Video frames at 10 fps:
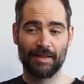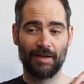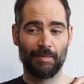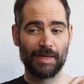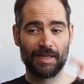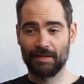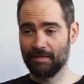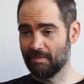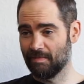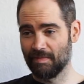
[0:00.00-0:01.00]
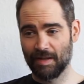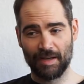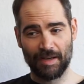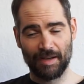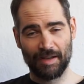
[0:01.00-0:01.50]
There'll be
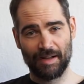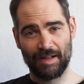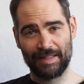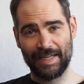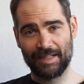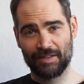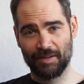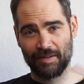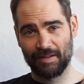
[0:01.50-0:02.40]
a link to